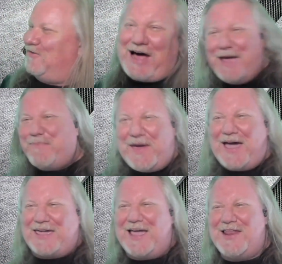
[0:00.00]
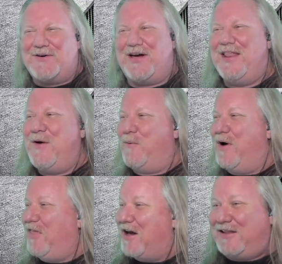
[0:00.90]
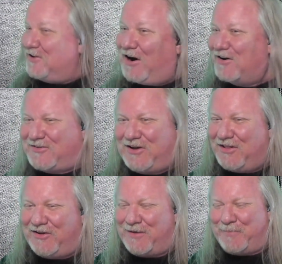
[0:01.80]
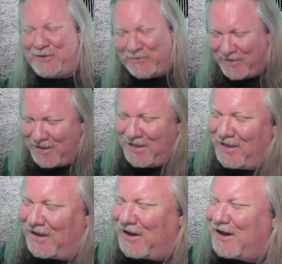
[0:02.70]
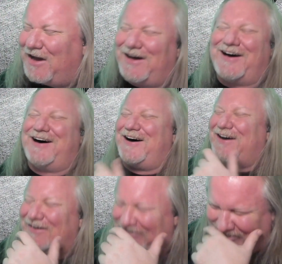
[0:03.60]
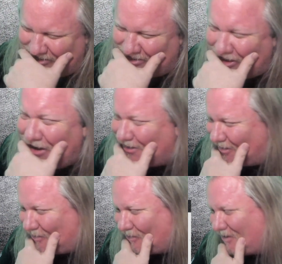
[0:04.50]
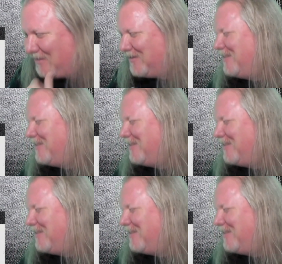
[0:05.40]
right back into it with a guitar solo to boot. Oh, good lord.